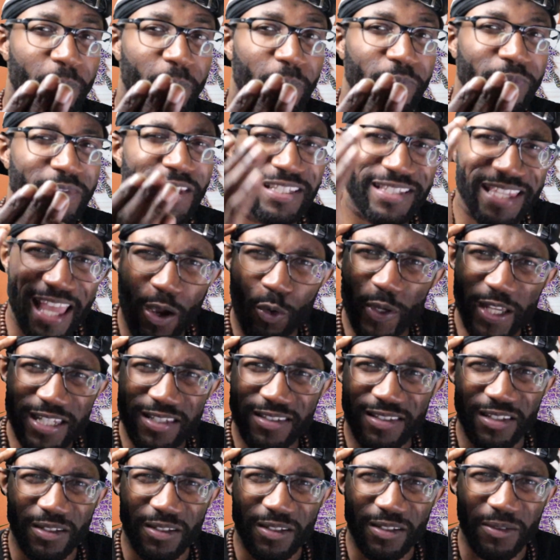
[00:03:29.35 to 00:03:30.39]
That's that
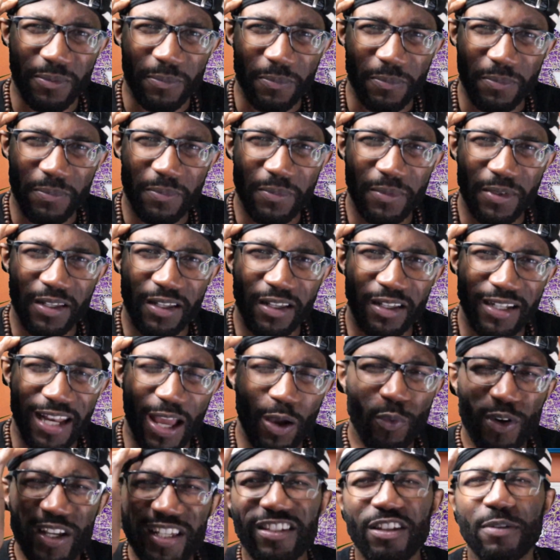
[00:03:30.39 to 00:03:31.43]
wisdom. That
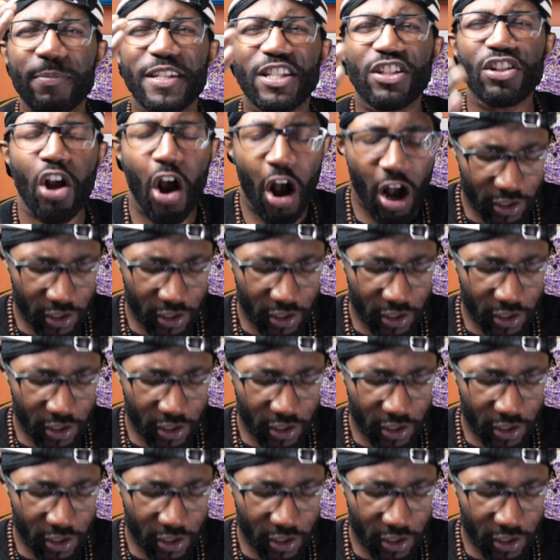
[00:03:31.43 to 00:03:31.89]
wisdom is talking